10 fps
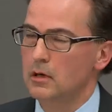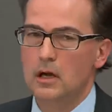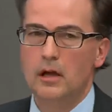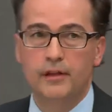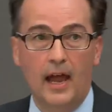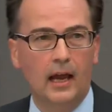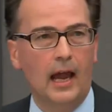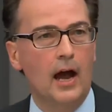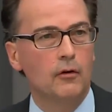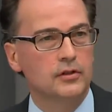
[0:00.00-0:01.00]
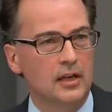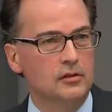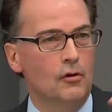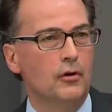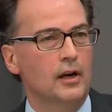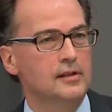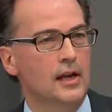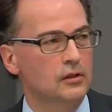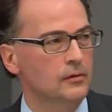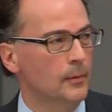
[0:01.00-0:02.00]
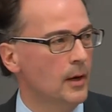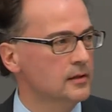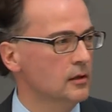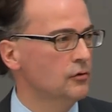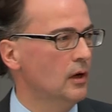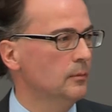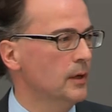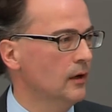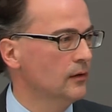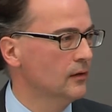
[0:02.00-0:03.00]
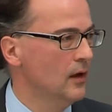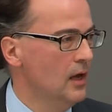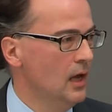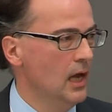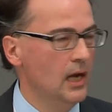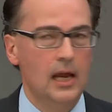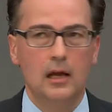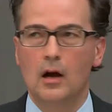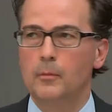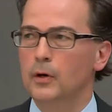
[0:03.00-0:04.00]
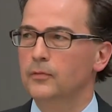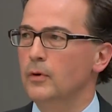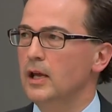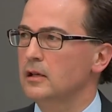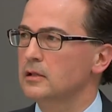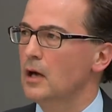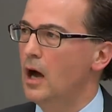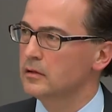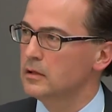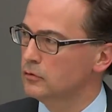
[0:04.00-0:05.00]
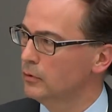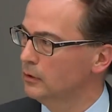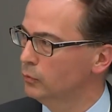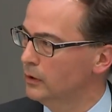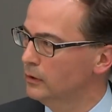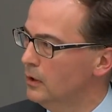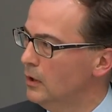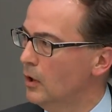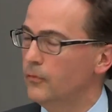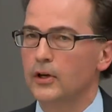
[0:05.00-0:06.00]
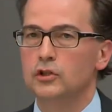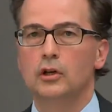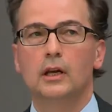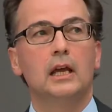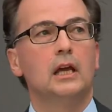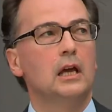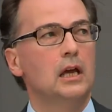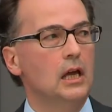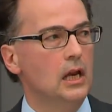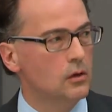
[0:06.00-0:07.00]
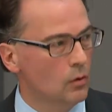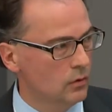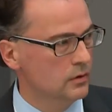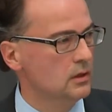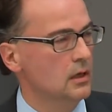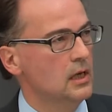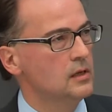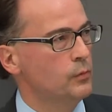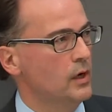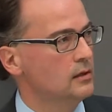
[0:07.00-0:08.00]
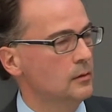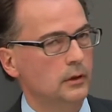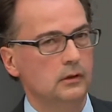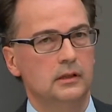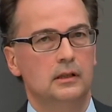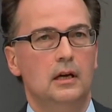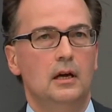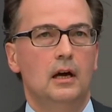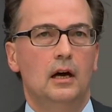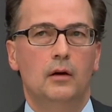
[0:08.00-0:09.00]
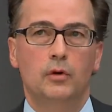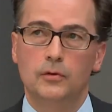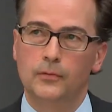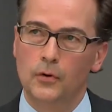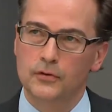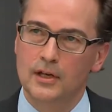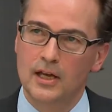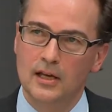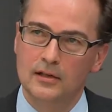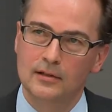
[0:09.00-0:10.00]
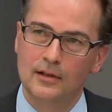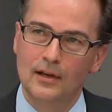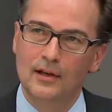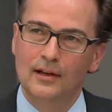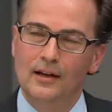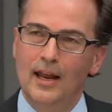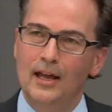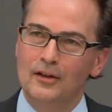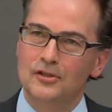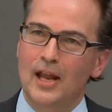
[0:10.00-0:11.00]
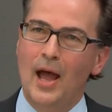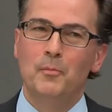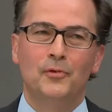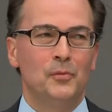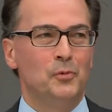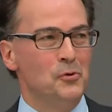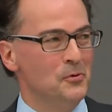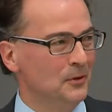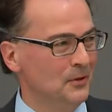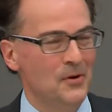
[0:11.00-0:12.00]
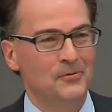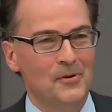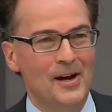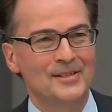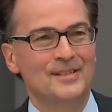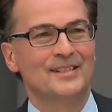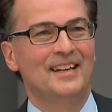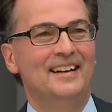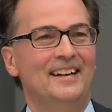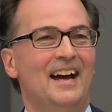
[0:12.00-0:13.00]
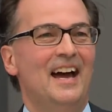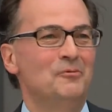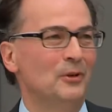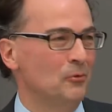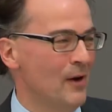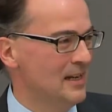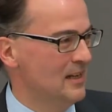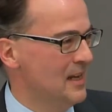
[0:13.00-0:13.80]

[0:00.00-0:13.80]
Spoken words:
thank our sister organization from UNCITRAL, because in a couple of weeks UNCITRAL will officially endorse these principles, which of course is like a stamp of approval for us and will greatly